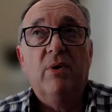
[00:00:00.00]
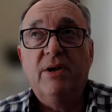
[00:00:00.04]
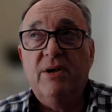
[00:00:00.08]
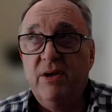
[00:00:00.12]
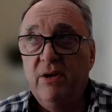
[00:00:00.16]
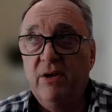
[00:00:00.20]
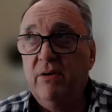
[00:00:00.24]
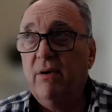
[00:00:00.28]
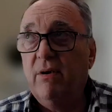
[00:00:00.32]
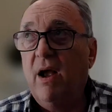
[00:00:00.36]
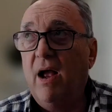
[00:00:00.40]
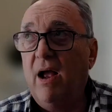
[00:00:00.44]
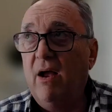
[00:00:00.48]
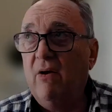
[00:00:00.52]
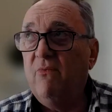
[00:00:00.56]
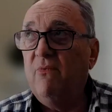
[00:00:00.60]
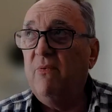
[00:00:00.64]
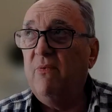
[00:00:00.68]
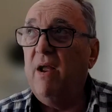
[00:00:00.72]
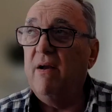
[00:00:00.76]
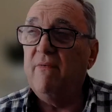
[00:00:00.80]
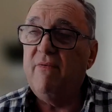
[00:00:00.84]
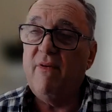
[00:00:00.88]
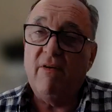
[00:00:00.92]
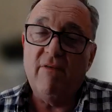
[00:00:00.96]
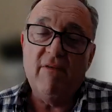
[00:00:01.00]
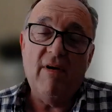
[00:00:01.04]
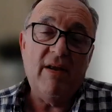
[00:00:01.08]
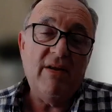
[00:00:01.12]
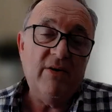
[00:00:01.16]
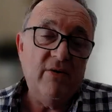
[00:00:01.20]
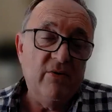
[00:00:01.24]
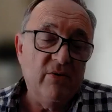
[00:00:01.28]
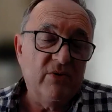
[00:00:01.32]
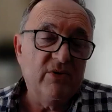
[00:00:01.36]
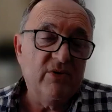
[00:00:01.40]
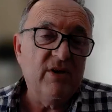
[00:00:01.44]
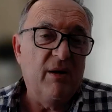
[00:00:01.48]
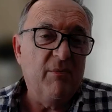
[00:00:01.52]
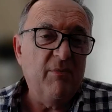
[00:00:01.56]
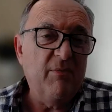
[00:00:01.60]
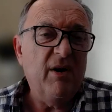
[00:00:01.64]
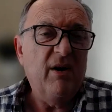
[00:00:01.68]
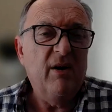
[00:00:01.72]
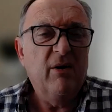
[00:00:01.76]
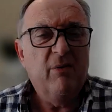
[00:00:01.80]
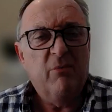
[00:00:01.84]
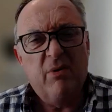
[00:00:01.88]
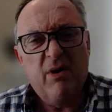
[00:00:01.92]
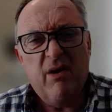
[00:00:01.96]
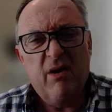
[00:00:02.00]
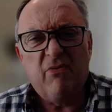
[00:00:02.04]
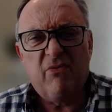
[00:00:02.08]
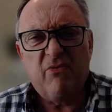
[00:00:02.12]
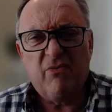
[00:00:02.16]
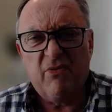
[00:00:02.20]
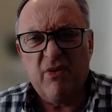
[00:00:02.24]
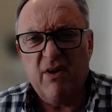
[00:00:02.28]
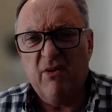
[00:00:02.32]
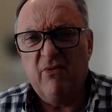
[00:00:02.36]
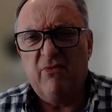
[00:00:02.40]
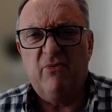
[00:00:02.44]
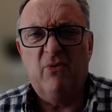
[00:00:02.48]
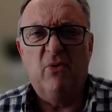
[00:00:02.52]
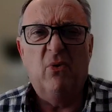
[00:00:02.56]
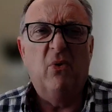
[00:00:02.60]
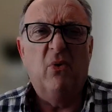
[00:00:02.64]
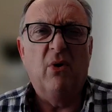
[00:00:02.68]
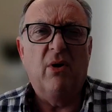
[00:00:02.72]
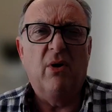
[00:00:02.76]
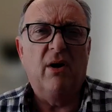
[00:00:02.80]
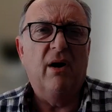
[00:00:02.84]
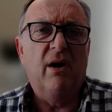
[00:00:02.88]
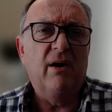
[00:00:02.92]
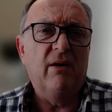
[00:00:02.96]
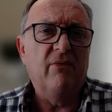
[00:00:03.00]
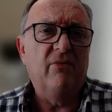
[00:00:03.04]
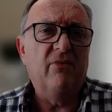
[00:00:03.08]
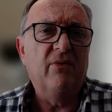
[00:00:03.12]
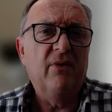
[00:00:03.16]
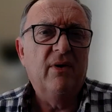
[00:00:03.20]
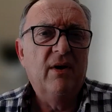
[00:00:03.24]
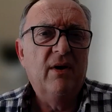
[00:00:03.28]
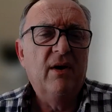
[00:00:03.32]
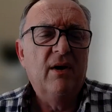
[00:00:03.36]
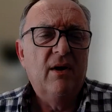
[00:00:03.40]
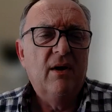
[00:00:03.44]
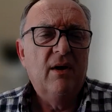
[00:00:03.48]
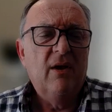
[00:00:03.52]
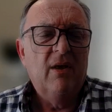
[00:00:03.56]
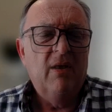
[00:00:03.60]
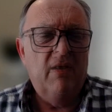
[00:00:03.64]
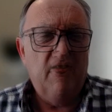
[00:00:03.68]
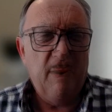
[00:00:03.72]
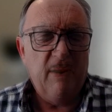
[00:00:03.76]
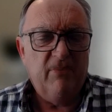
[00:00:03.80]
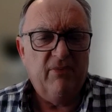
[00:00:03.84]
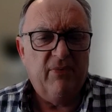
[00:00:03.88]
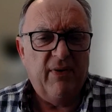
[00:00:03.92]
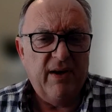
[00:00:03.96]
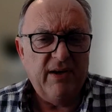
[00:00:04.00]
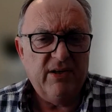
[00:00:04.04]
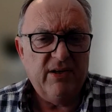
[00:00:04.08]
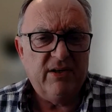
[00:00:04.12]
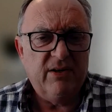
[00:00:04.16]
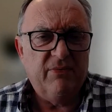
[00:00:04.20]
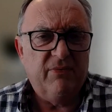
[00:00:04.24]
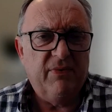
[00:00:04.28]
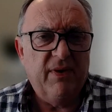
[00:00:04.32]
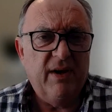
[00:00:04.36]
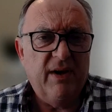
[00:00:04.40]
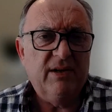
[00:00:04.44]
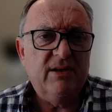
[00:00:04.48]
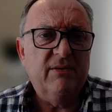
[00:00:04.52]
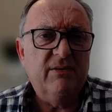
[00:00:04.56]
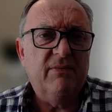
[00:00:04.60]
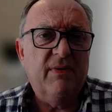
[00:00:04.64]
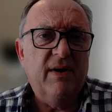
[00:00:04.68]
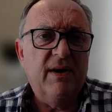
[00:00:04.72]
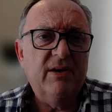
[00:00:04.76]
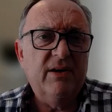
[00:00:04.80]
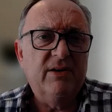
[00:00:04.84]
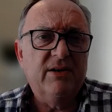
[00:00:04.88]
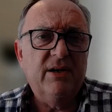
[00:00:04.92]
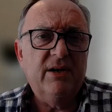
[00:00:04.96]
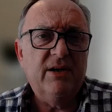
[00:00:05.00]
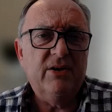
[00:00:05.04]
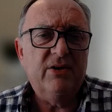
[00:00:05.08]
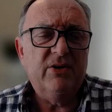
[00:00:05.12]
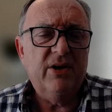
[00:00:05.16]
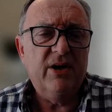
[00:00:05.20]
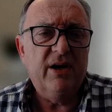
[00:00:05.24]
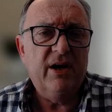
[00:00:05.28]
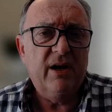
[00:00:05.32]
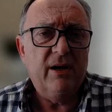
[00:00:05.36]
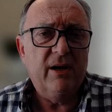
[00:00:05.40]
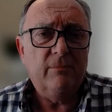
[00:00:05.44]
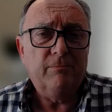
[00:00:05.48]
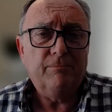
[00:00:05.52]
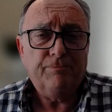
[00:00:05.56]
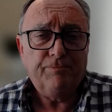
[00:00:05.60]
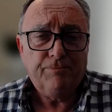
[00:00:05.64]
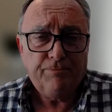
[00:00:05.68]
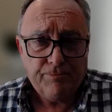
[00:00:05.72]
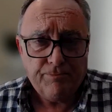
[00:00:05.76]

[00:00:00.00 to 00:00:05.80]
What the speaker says: We have our annual summit, and we have 3 or 4 kind of big face-to-face events each year.